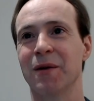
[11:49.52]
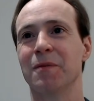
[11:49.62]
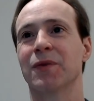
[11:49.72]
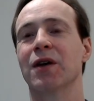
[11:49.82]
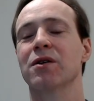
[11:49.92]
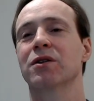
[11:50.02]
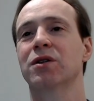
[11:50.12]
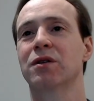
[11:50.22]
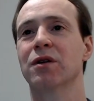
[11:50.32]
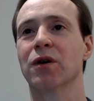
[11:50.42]

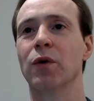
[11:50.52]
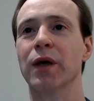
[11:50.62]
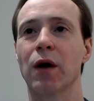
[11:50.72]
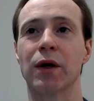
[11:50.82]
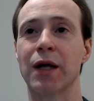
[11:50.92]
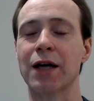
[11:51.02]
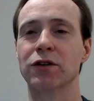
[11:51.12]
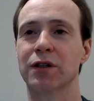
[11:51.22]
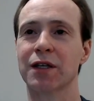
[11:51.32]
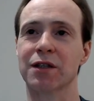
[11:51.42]
They're going out and
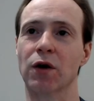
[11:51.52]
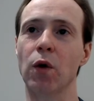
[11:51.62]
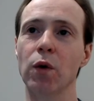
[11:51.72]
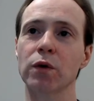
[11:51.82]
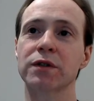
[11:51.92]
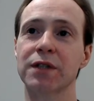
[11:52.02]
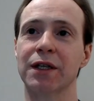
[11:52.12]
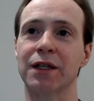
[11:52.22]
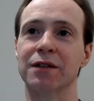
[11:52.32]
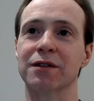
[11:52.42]
actually testing whole
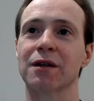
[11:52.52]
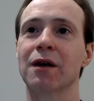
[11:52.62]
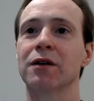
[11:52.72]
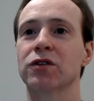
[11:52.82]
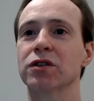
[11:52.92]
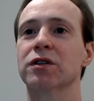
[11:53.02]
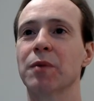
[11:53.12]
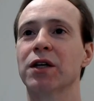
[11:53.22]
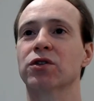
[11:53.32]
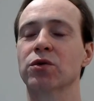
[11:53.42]
cities just to
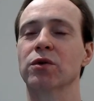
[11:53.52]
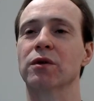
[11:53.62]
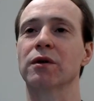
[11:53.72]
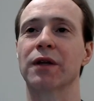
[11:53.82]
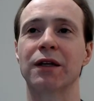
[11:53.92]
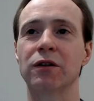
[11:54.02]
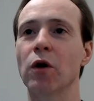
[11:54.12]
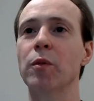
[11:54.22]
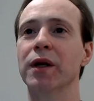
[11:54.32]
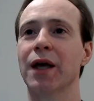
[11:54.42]
make sure that
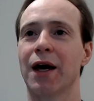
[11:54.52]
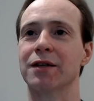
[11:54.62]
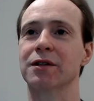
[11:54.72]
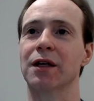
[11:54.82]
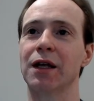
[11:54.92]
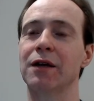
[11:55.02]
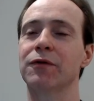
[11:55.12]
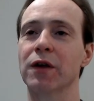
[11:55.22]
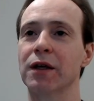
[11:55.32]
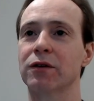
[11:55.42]
nobody has it, and if
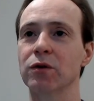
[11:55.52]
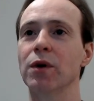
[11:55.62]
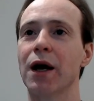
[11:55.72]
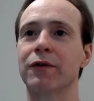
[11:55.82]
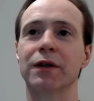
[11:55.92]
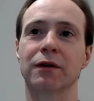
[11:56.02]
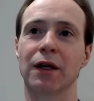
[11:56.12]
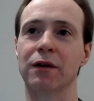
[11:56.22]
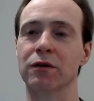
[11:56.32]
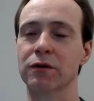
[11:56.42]
they do have it,
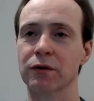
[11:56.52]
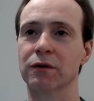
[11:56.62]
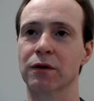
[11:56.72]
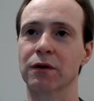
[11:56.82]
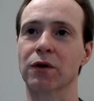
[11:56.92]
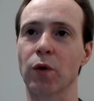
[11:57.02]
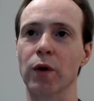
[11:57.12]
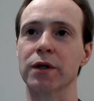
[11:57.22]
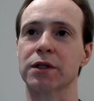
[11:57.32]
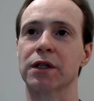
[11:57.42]
that they're
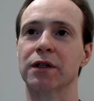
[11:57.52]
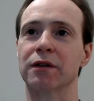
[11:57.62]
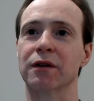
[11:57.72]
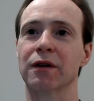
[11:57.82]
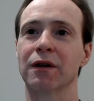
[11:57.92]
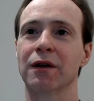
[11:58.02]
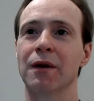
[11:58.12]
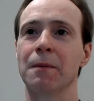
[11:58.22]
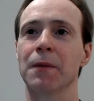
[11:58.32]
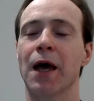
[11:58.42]
quarantined.
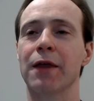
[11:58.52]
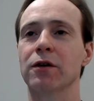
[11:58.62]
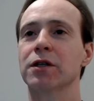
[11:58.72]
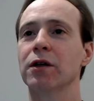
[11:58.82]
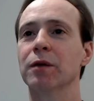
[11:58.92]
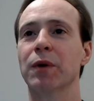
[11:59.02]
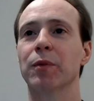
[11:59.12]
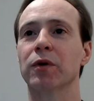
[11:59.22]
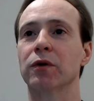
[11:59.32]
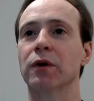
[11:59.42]
And they're telling
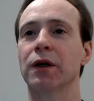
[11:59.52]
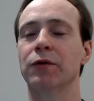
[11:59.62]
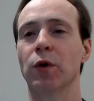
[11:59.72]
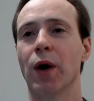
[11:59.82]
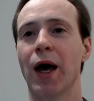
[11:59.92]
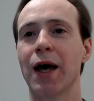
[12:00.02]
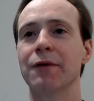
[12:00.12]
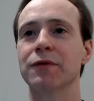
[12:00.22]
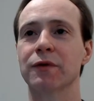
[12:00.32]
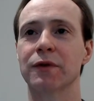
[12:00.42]
people, if you
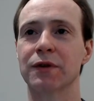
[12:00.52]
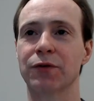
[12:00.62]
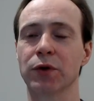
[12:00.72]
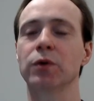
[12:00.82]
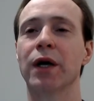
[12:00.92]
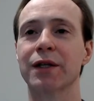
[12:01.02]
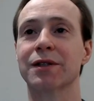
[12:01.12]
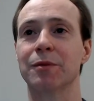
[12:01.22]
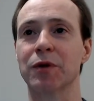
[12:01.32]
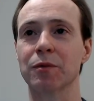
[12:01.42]
have flu-like
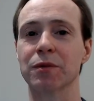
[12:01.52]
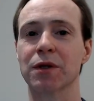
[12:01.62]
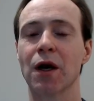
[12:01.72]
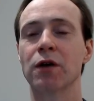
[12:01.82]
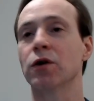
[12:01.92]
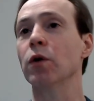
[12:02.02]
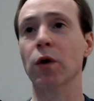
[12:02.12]
symptoms, don't go